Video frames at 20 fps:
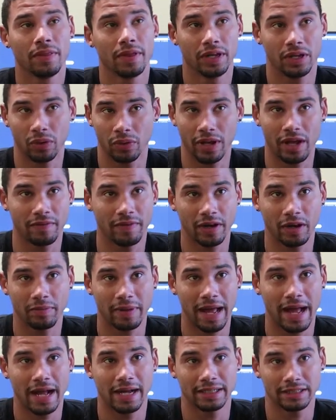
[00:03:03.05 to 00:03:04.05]
They don't have
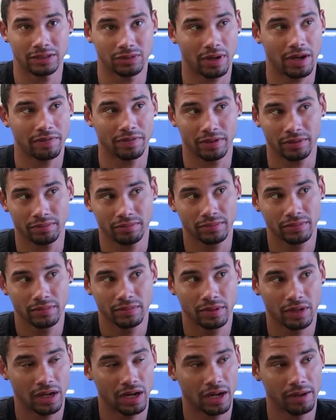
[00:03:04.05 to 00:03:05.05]
airbags, so I
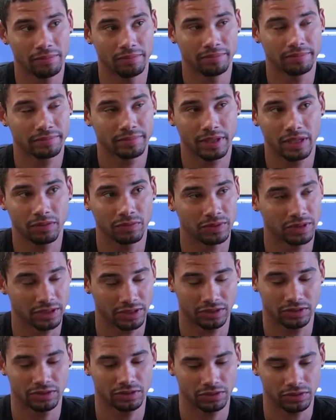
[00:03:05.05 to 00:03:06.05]
have to get
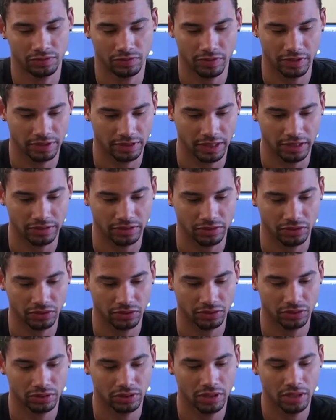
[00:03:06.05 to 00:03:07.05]
resistors for the
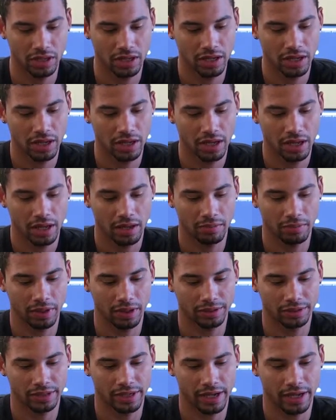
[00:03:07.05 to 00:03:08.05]
sensors.
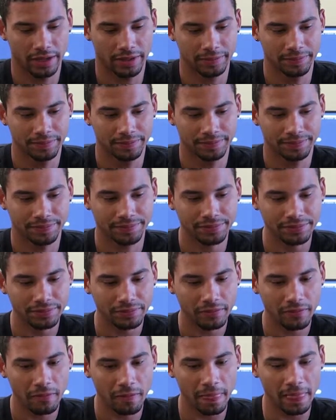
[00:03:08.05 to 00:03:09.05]
But
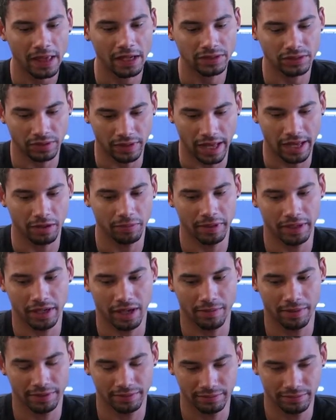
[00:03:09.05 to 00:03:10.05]
so that'll be
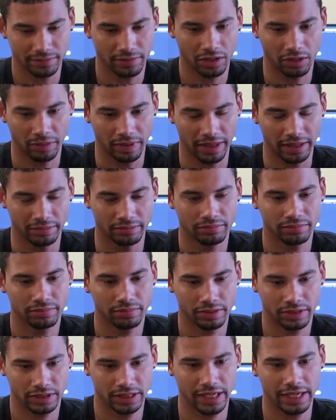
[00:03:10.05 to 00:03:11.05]
coming. It'll be
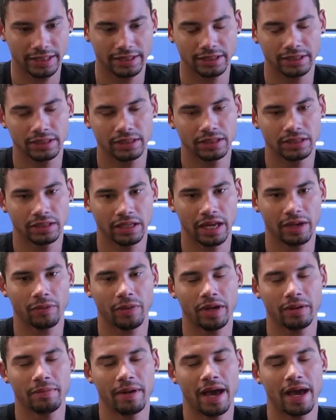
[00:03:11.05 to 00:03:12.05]
seats,
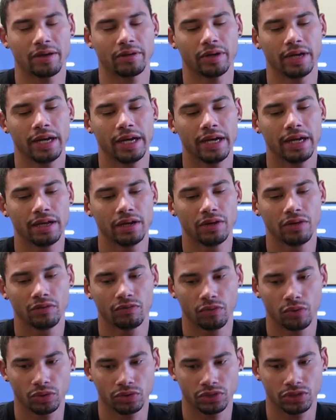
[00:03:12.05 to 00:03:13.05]
lightweight battery
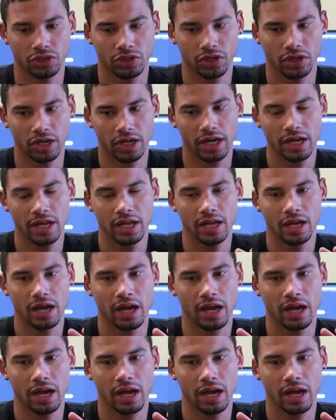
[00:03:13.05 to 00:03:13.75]
for sure,